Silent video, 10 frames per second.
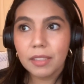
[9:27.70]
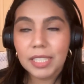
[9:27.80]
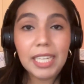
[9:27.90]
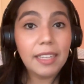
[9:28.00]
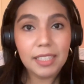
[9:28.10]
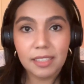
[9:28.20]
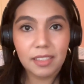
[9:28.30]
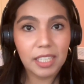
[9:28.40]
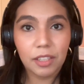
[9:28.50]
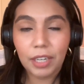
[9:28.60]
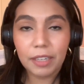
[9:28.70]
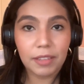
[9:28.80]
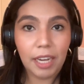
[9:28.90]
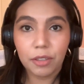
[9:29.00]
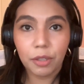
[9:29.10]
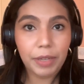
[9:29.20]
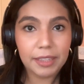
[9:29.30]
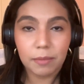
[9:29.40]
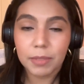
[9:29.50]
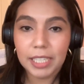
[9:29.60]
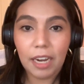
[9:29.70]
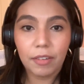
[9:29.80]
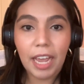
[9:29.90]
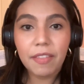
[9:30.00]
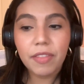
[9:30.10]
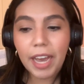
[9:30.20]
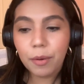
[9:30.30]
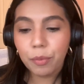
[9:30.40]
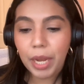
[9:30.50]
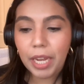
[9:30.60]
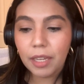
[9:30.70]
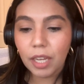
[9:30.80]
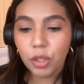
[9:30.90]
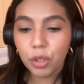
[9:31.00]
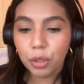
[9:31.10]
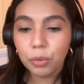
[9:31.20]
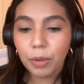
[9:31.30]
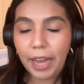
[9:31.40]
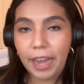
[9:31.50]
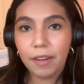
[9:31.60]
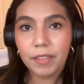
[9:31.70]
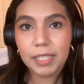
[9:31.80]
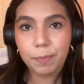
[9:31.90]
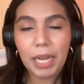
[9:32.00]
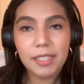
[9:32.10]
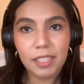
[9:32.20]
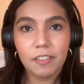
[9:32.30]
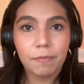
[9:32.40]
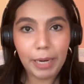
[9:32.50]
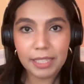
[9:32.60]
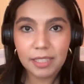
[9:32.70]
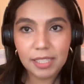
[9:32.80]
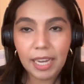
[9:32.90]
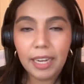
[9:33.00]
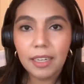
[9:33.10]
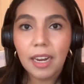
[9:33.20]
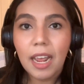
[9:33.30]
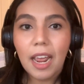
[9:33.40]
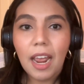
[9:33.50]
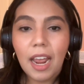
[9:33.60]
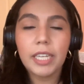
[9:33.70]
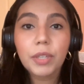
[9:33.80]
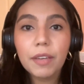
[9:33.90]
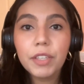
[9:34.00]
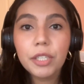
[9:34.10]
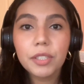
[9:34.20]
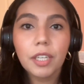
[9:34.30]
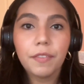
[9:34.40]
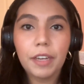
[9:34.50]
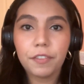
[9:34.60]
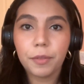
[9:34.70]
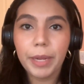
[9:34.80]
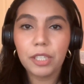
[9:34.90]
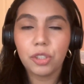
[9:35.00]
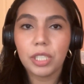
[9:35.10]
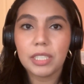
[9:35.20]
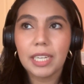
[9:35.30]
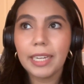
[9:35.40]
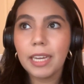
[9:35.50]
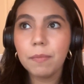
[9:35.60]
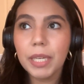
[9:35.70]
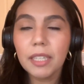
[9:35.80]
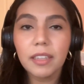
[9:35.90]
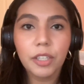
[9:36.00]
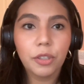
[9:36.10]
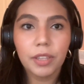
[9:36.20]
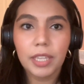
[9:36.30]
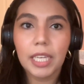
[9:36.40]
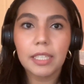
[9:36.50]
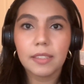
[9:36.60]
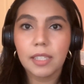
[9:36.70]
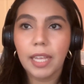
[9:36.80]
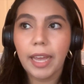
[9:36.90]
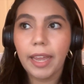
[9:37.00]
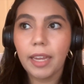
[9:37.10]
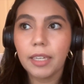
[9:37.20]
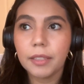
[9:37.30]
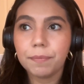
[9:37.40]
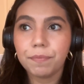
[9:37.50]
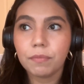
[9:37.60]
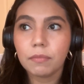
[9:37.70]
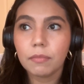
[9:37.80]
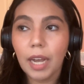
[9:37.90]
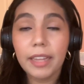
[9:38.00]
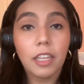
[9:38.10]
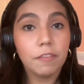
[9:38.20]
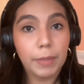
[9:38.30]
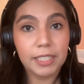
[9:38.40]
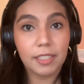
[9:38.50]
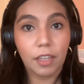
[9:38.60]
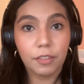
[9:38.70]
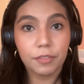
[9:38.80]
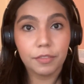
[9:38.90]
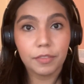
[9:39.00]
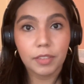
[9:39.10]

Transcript: say these either out loud or write them down. And that way you have this positive mindset and giving yourself affirmations. And it can be little things like, I love myself,